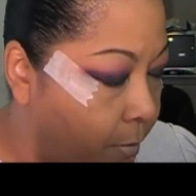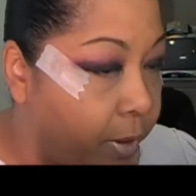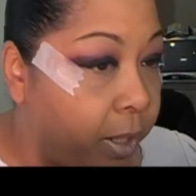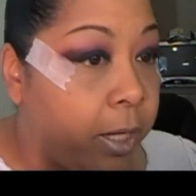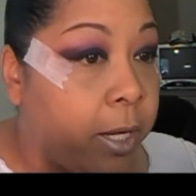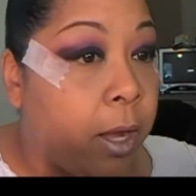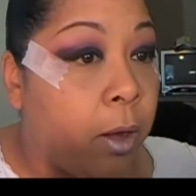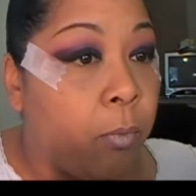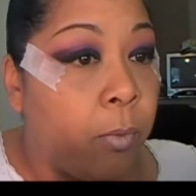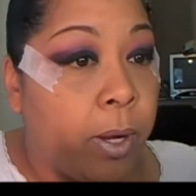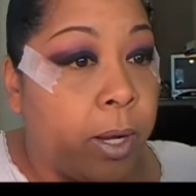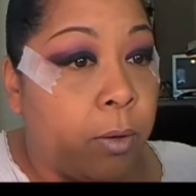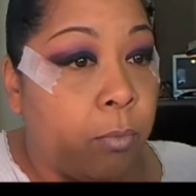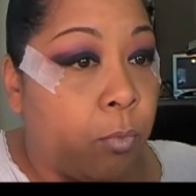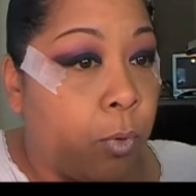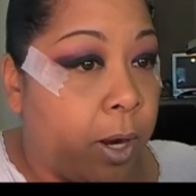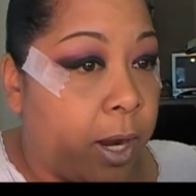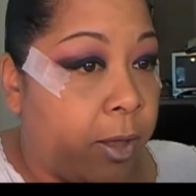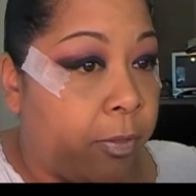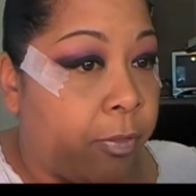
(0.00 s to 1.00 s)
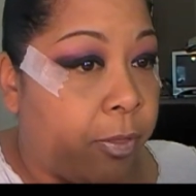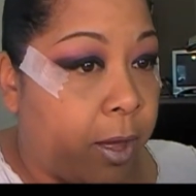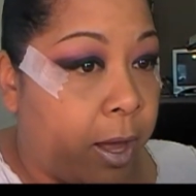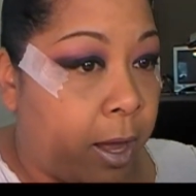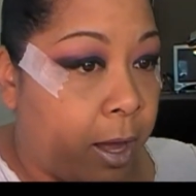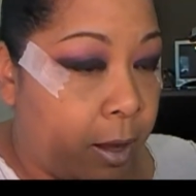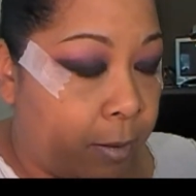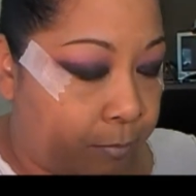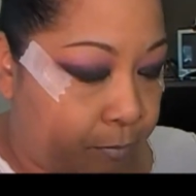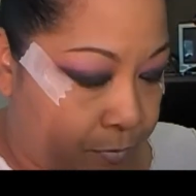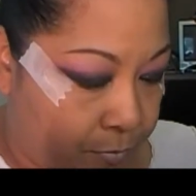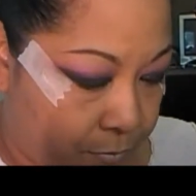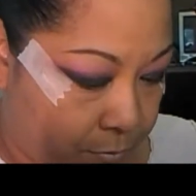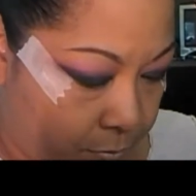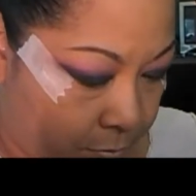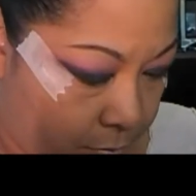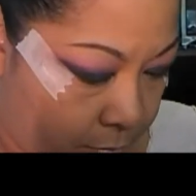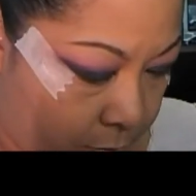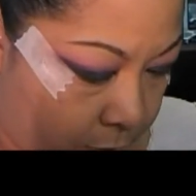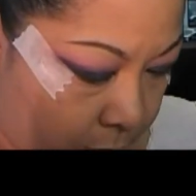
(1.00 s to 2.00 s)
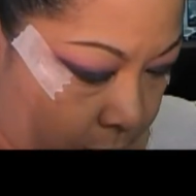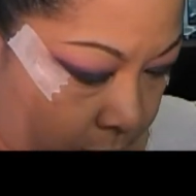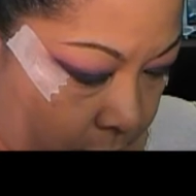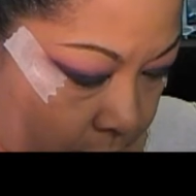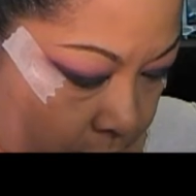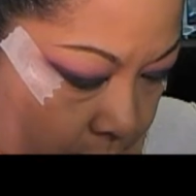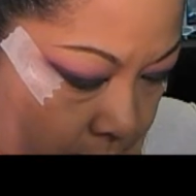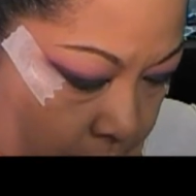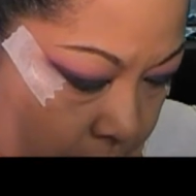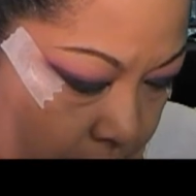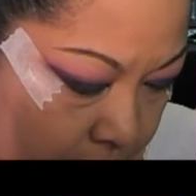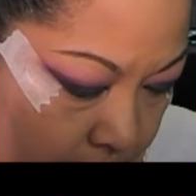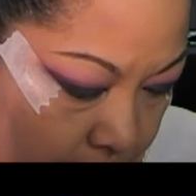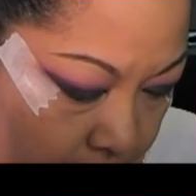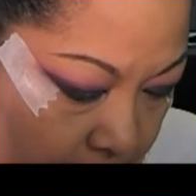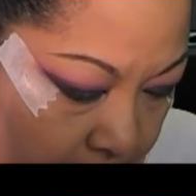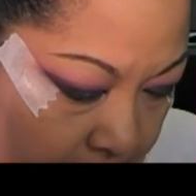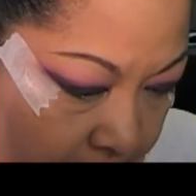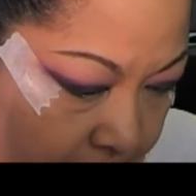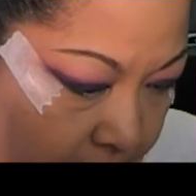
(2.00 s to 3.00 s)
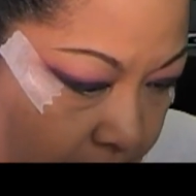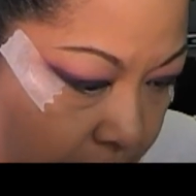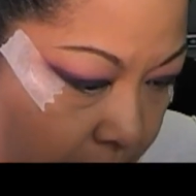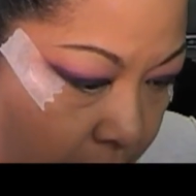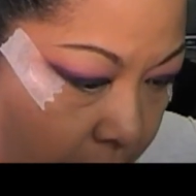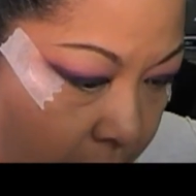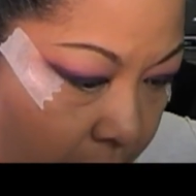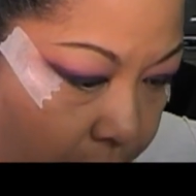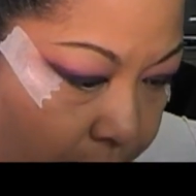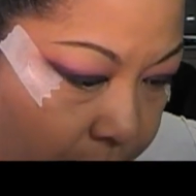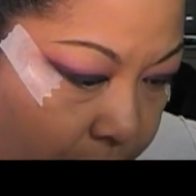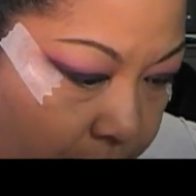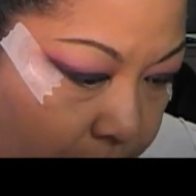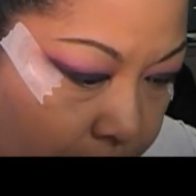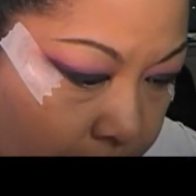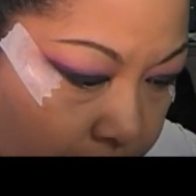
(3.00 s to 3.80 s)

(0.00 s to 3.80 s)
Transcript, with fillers: going to go in with um, that um,